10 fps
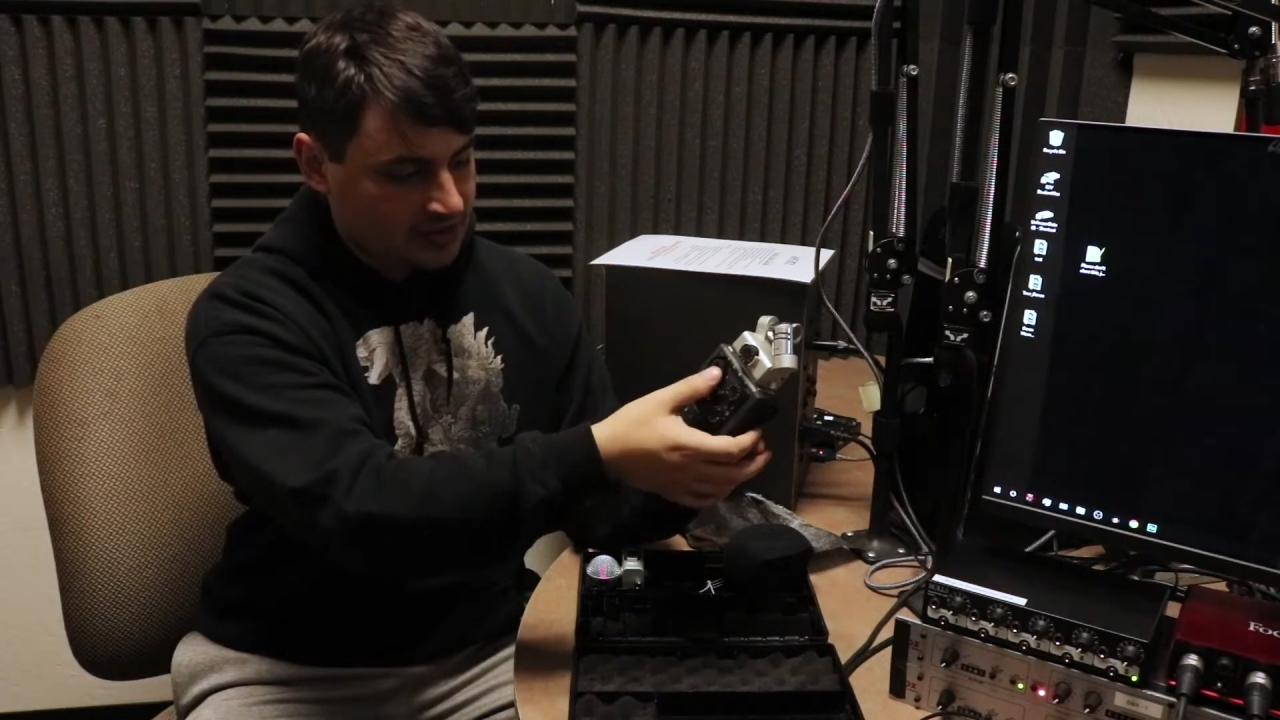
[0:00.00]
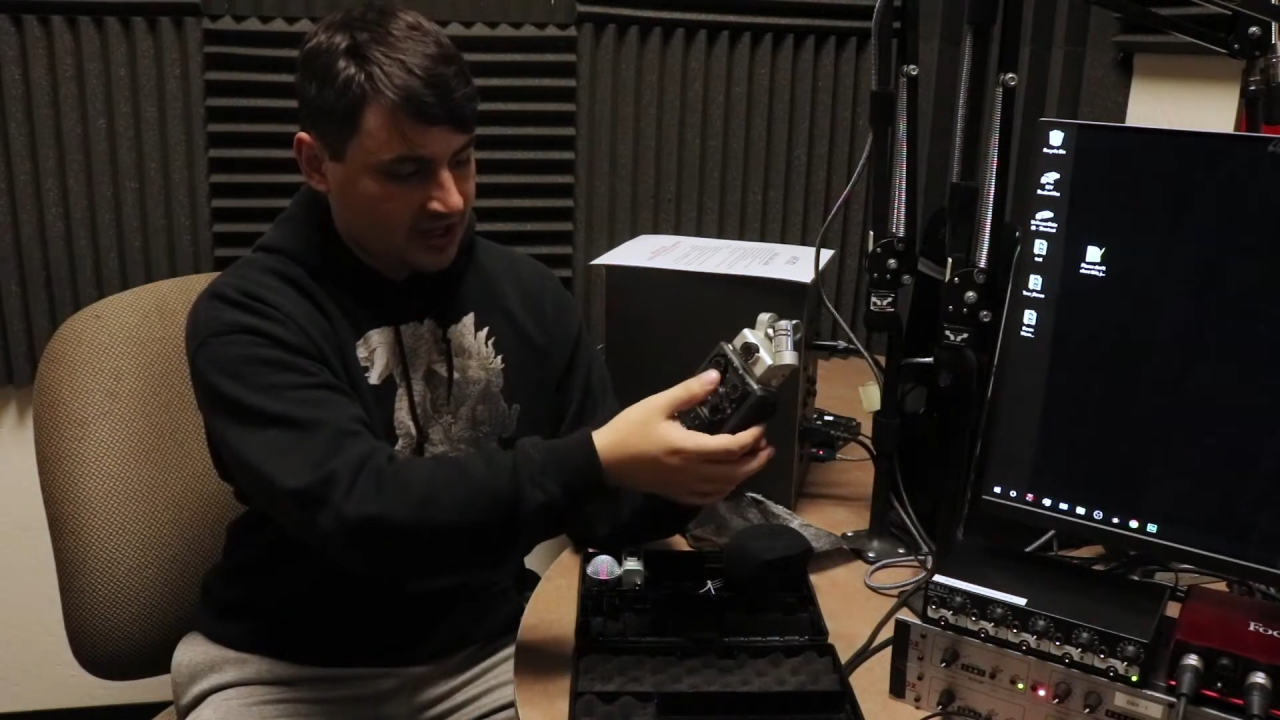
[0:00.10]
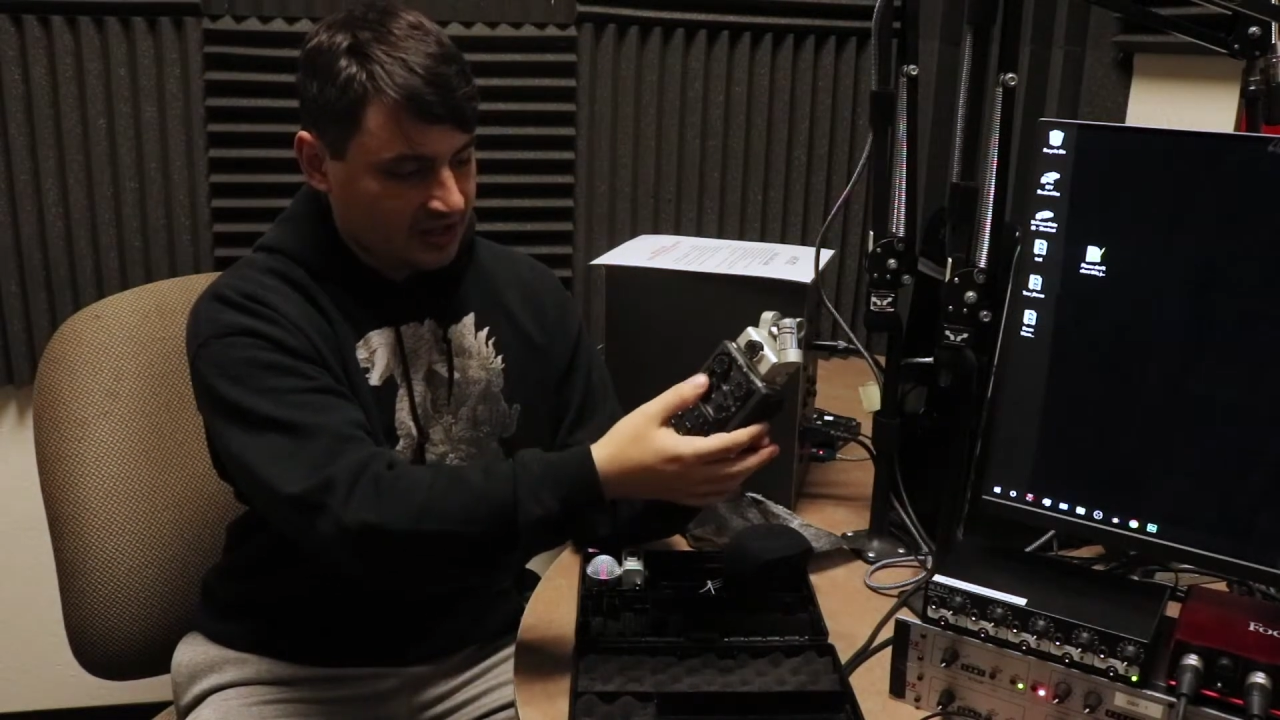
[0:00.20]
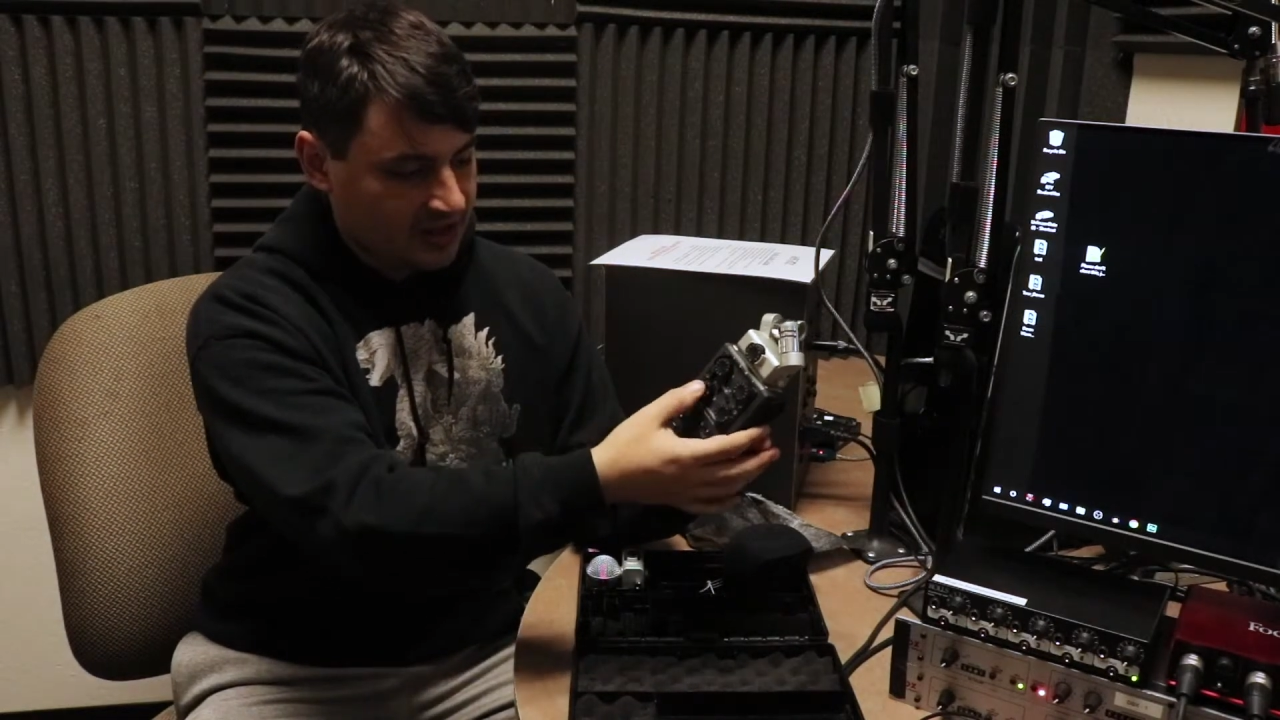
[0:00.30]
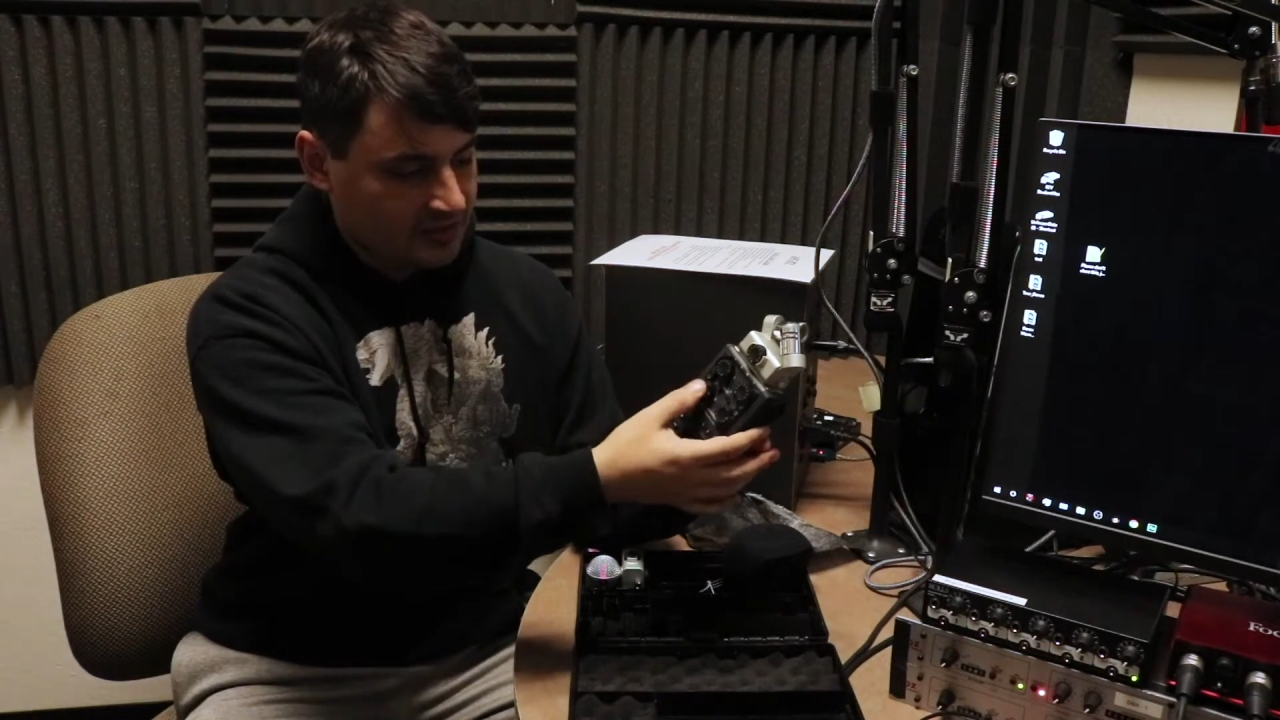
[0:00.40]

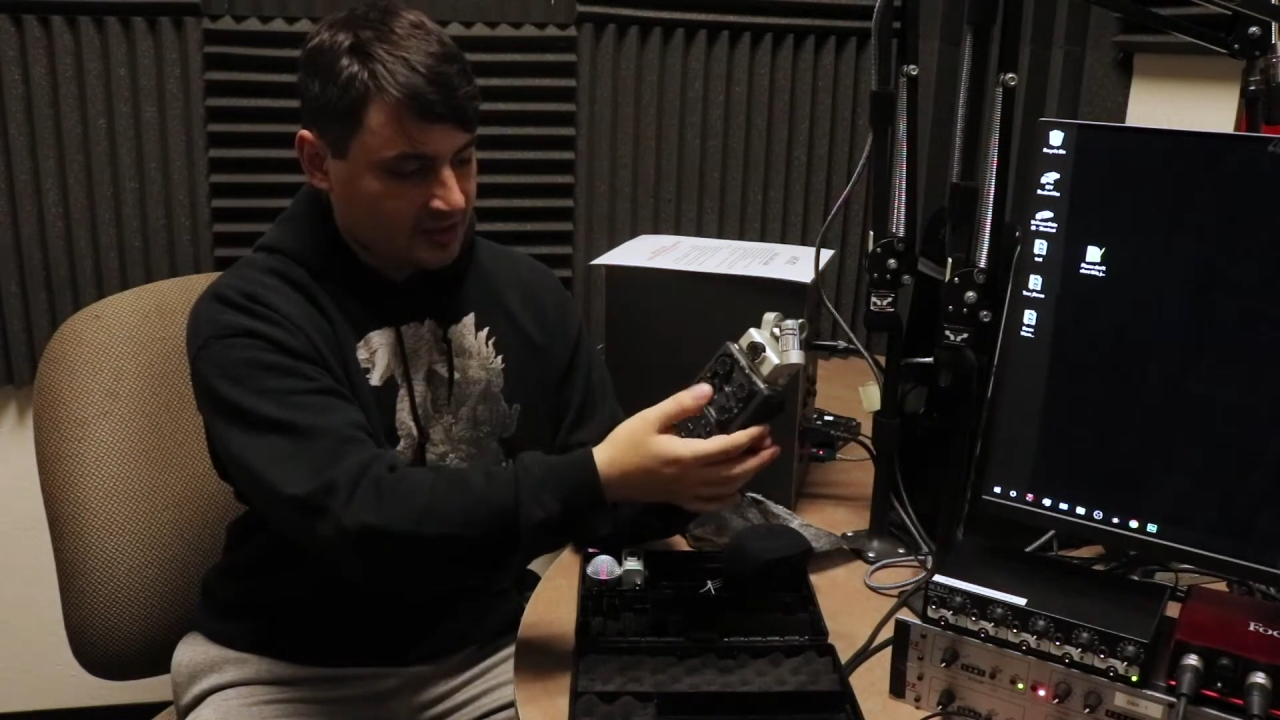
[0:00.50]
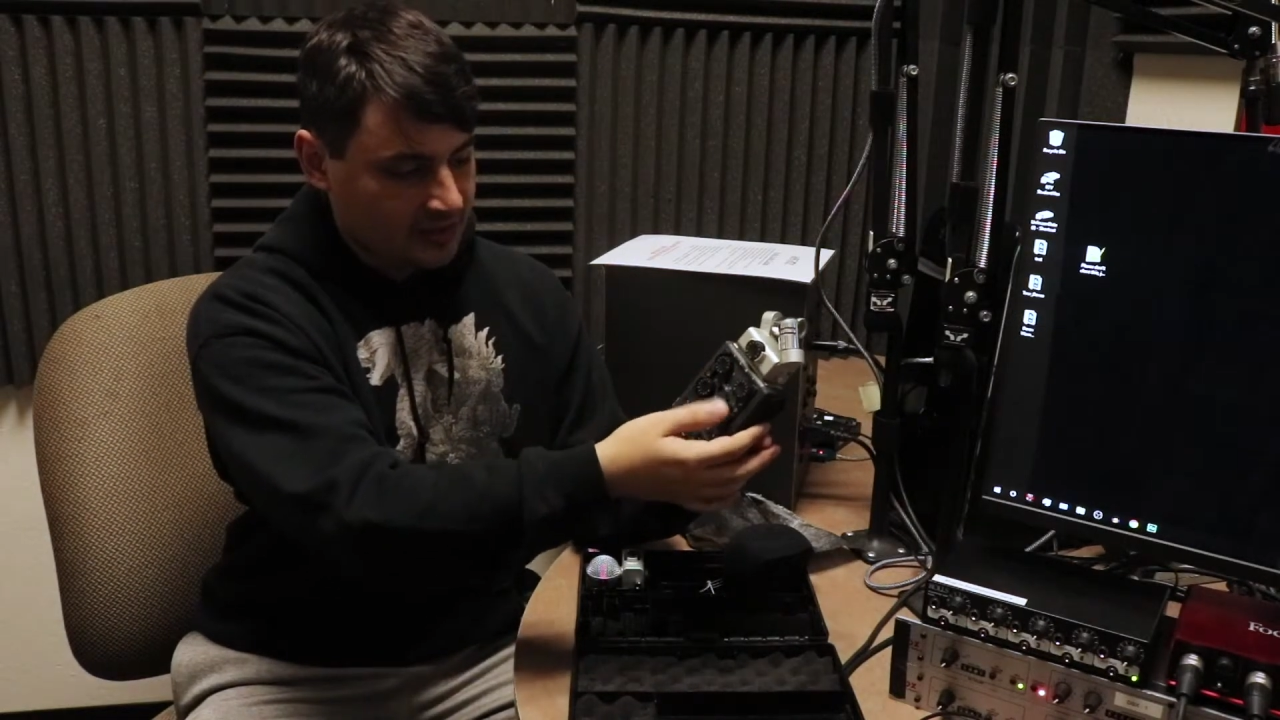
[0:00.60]
got left and